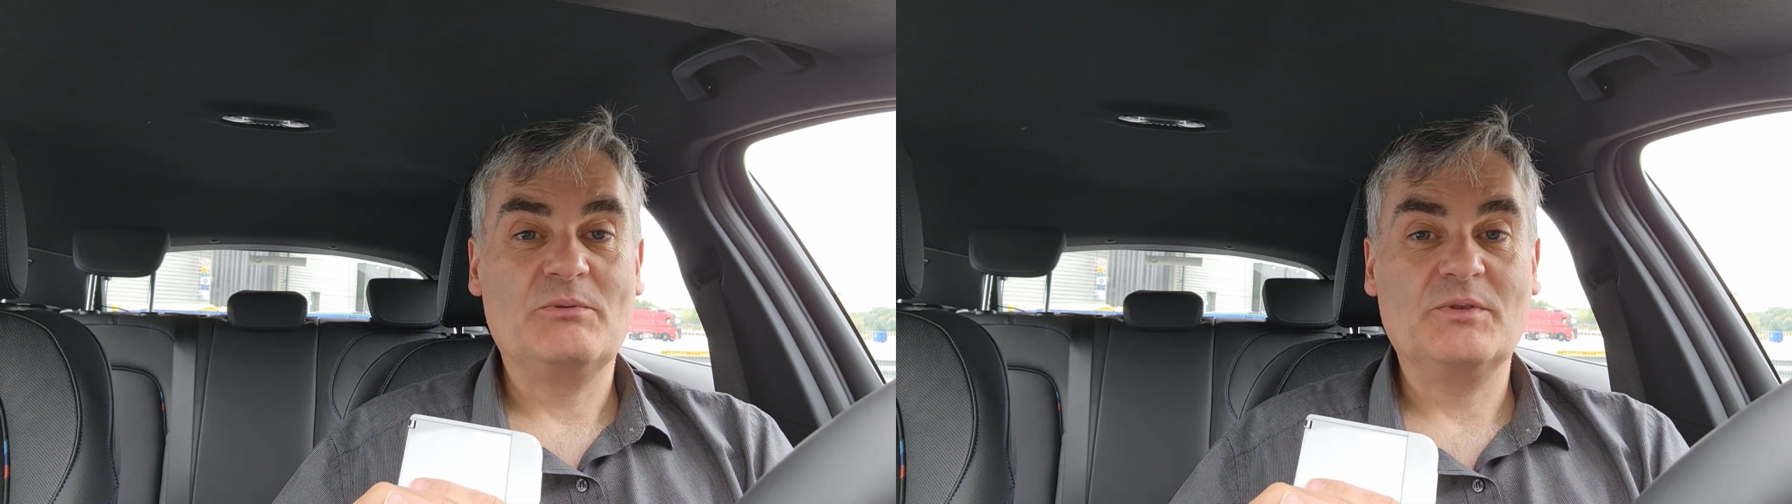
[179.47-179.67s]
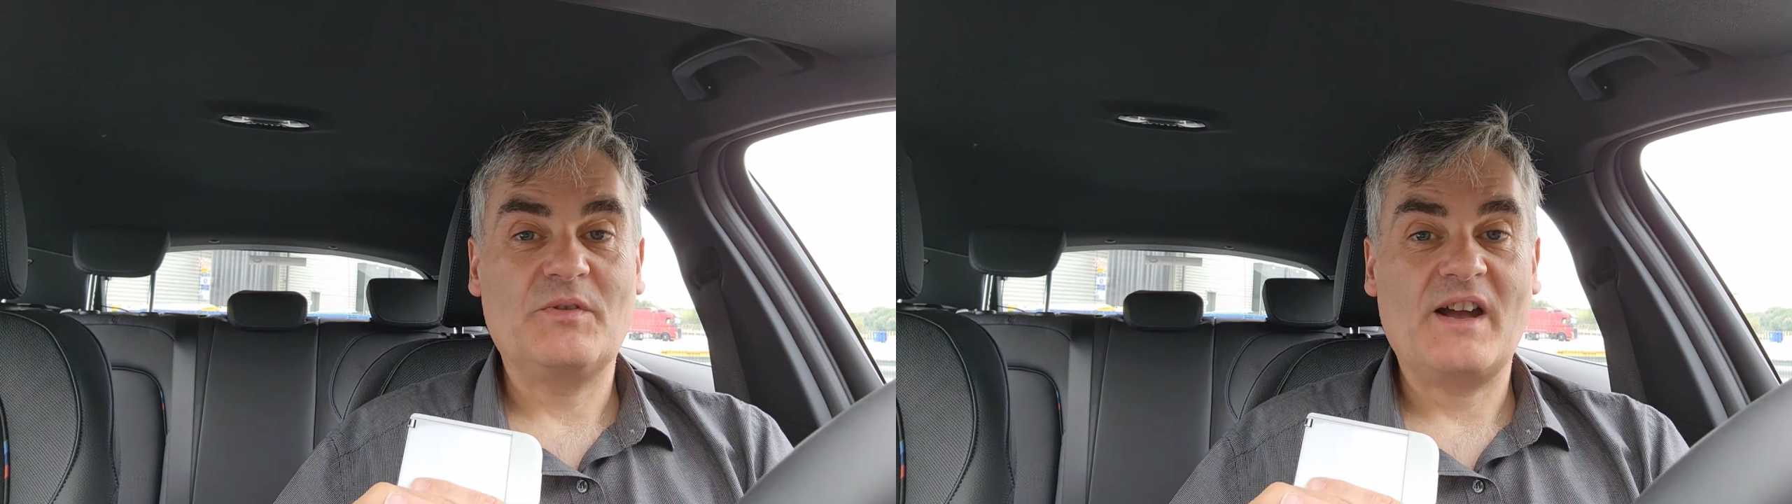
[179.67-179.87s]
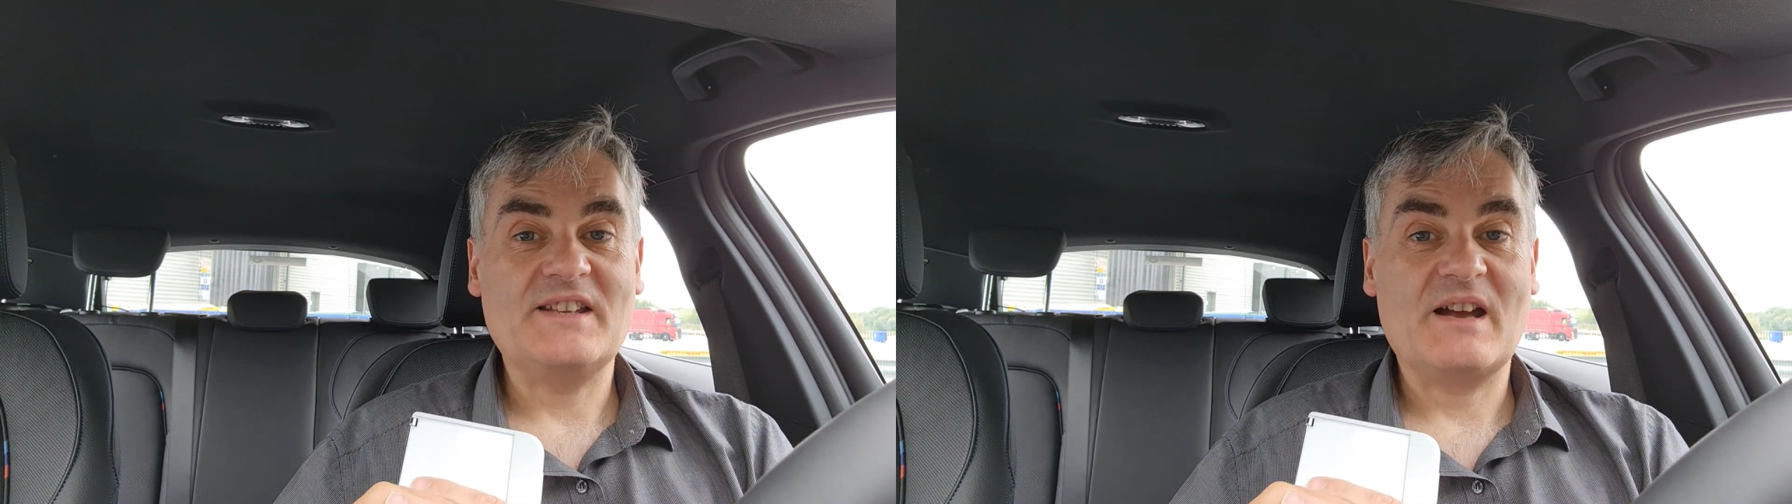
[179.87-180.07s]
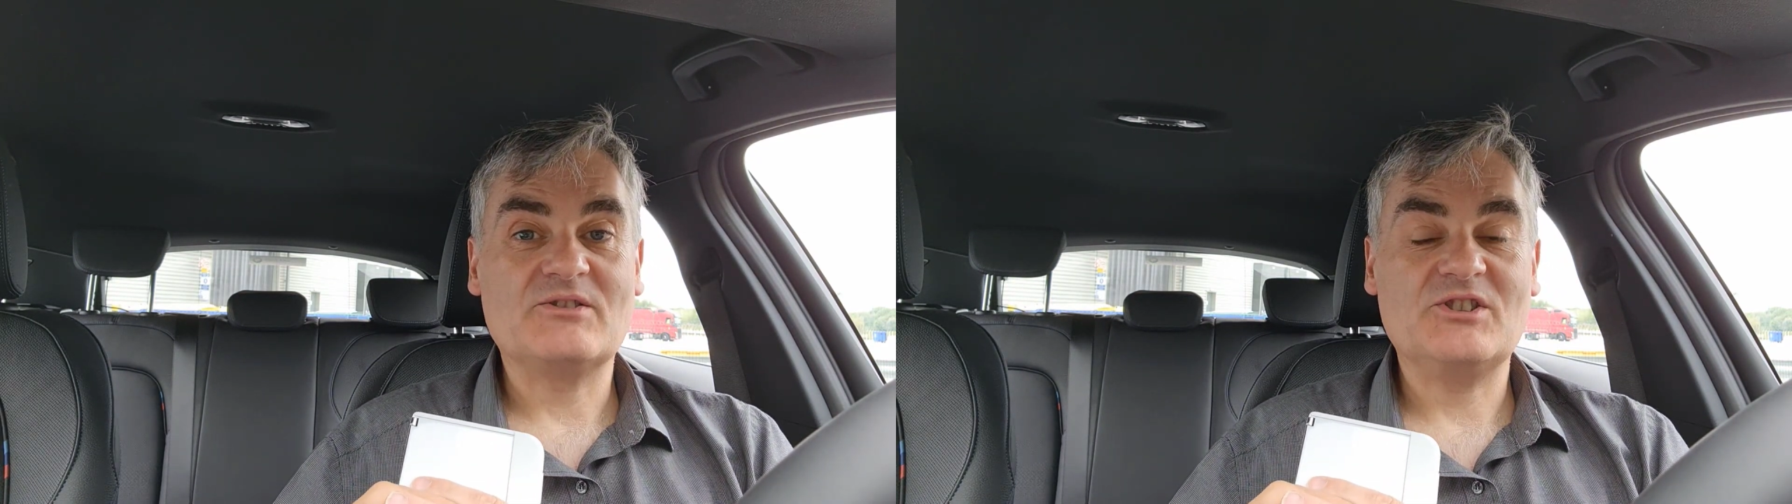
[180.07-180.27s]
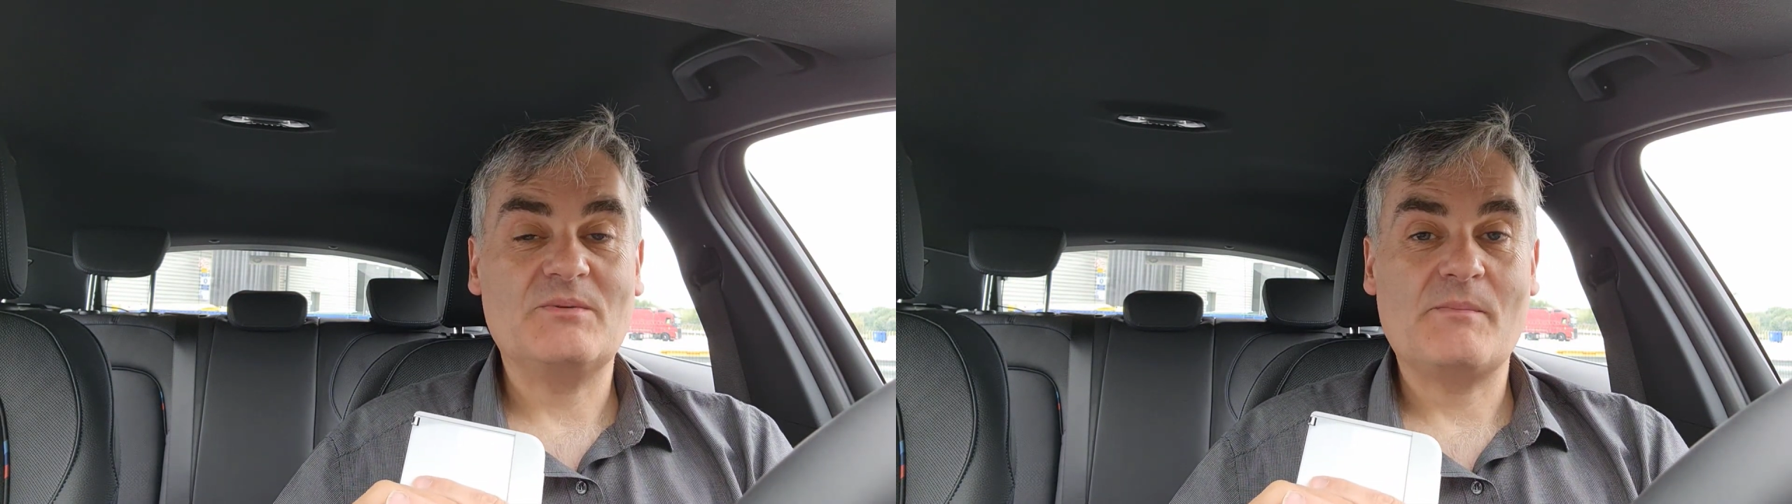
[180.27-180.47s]
we'll find out
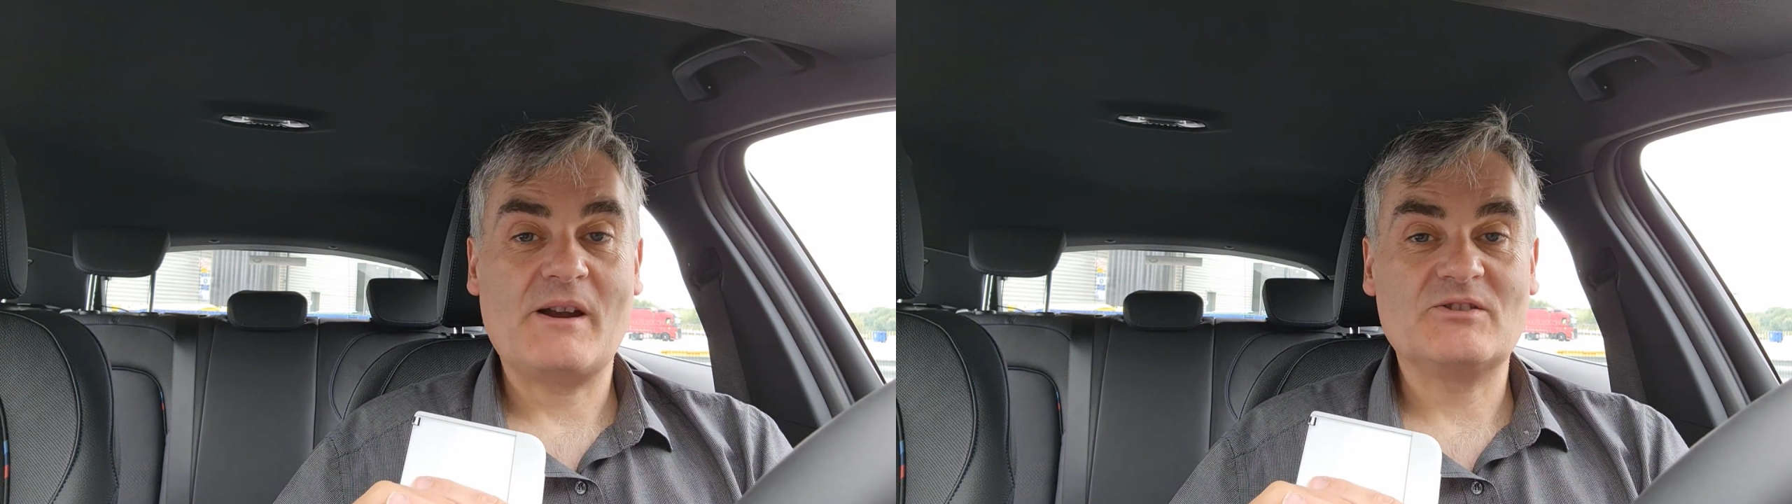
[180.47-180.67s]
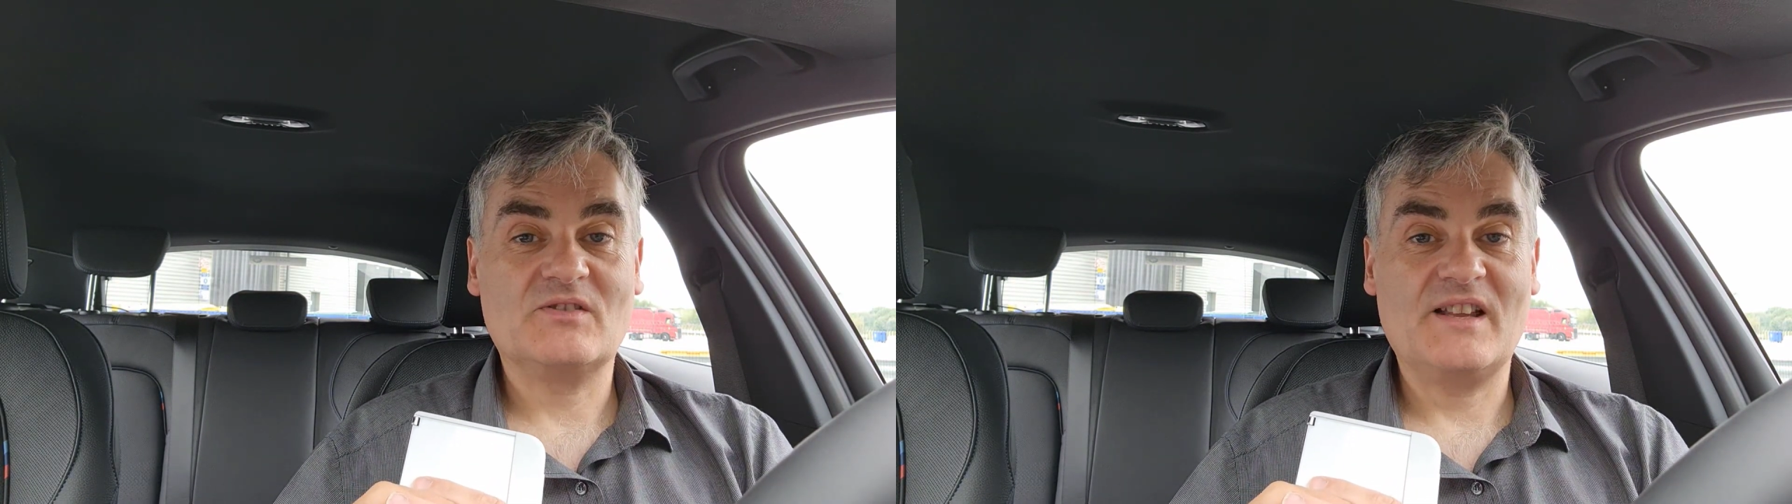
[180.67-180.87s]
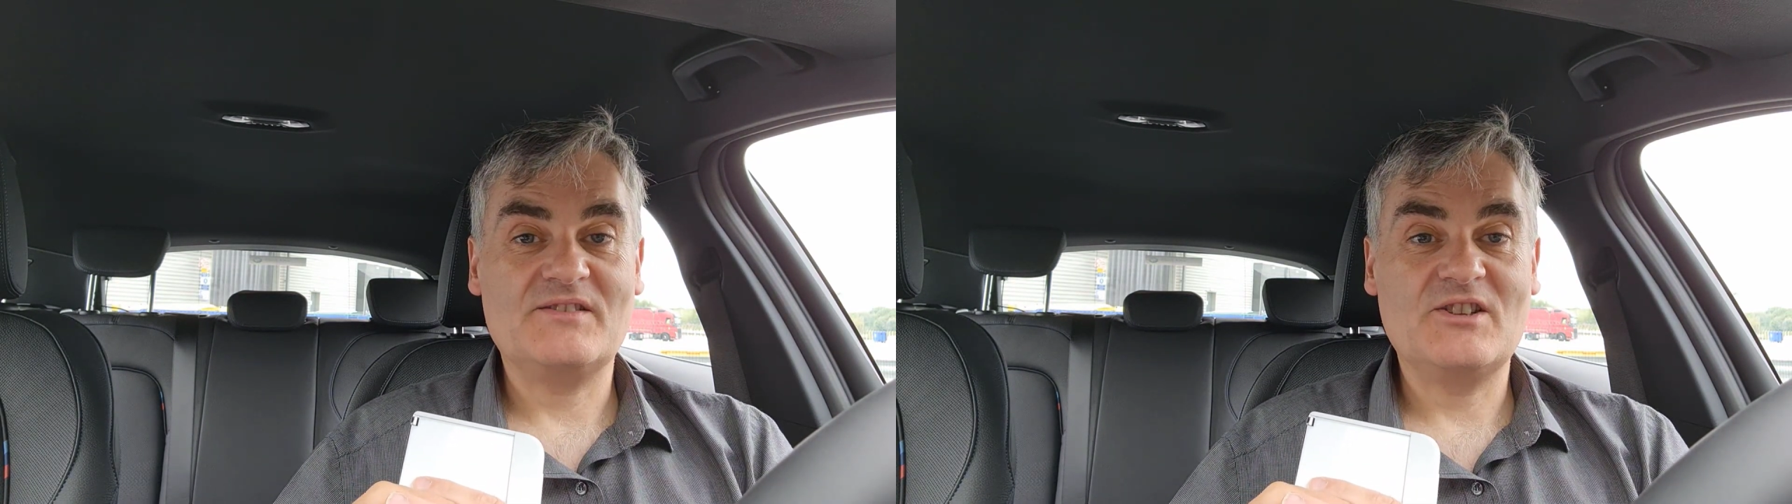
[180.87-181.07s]
soon when Microsoft lets us